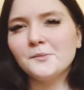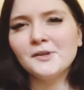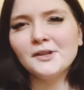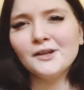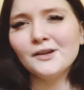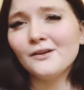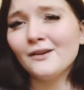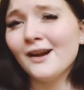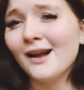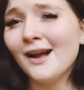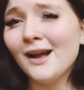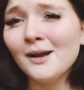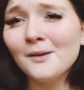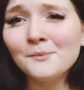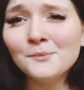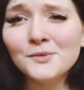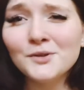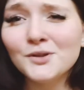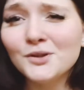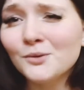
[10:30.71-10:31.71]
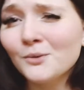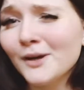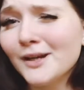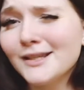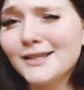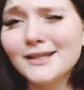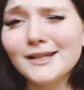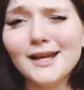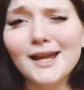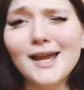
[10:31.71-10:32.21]
milligrams
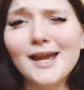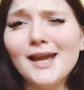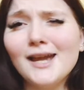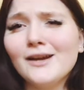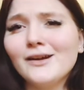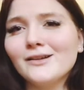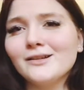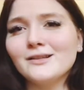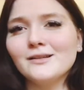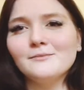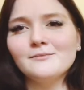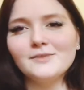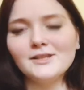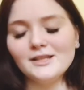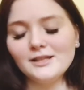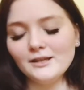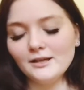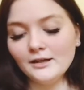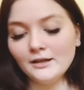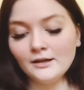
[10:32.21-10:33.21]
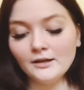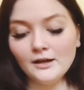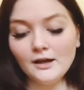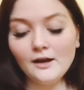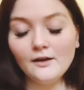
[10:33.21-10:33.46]
twice a day or something